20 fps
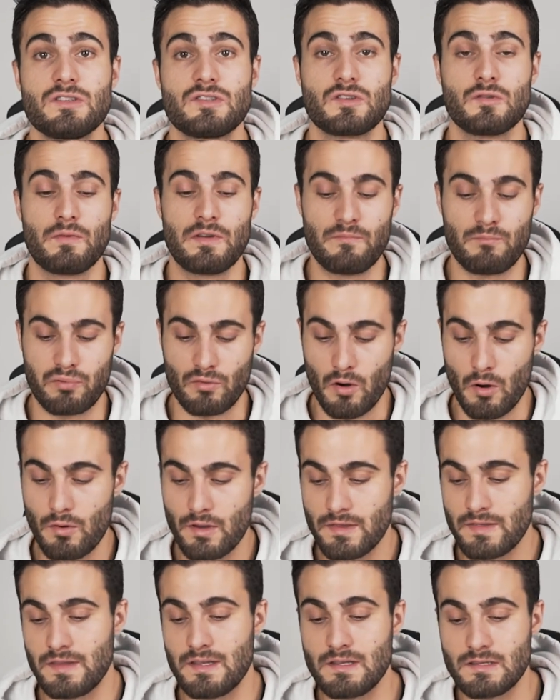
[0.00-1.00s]
So we've
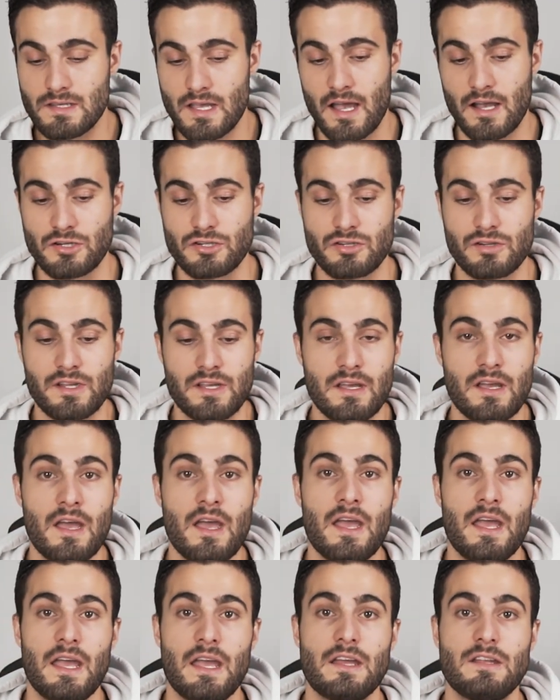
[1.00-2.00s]
broken these actually
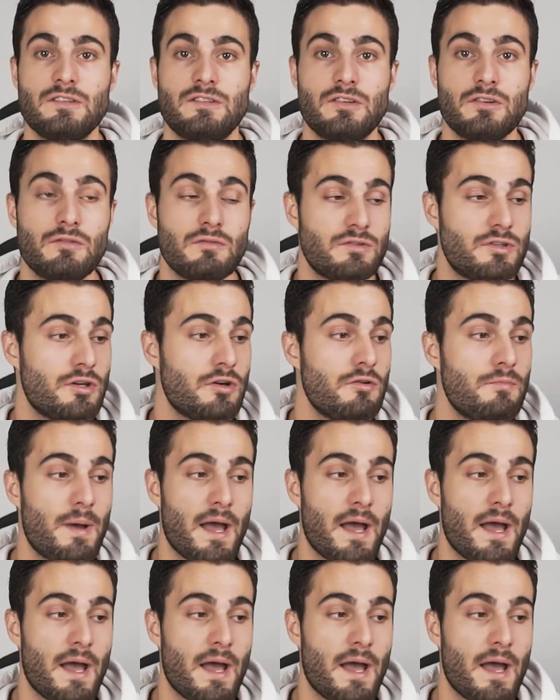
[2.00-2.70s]
into two